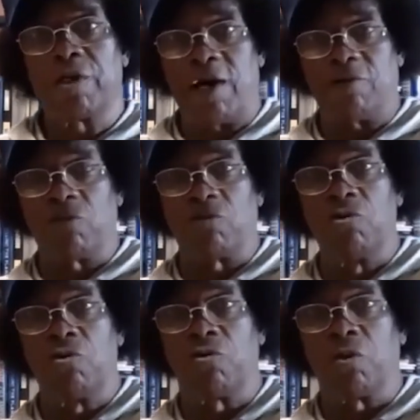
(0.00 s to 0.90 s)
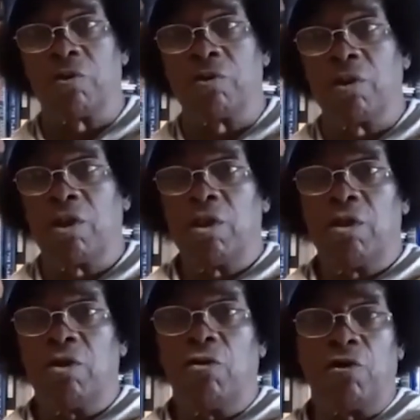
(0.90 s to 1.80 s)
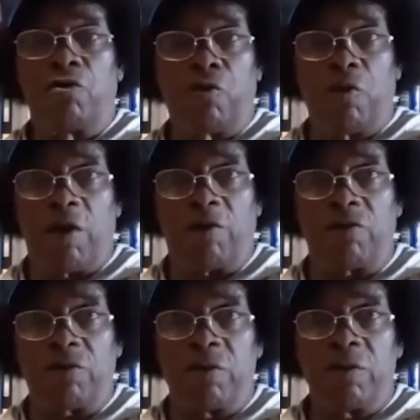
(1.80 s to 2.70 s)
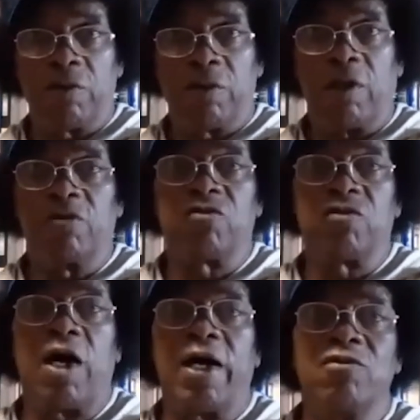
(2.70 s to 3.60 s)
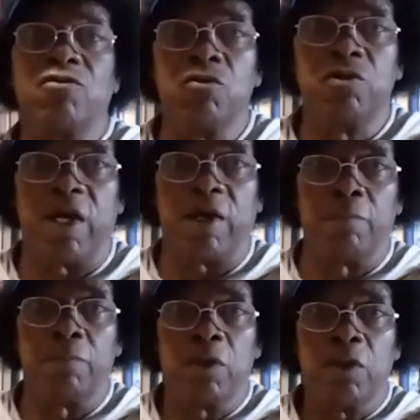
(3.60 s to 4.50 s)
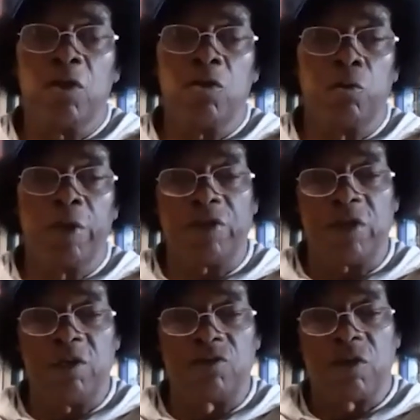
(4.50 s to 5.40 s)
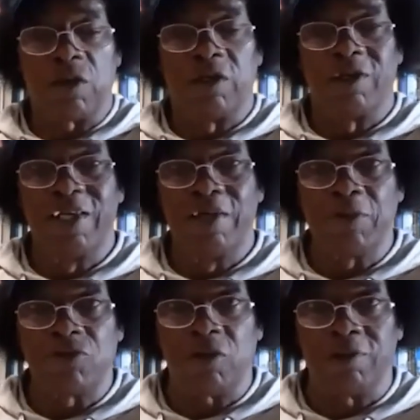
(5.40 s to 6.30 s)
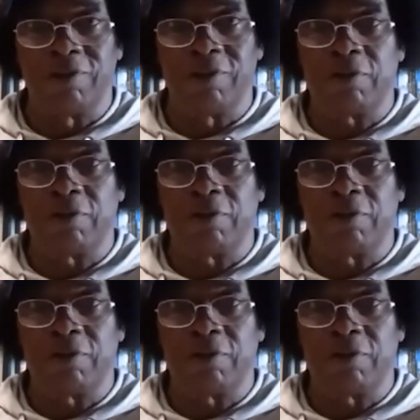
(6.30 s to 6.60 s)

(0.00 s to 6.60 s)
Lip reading: constitution, or trust assigned to them with its limited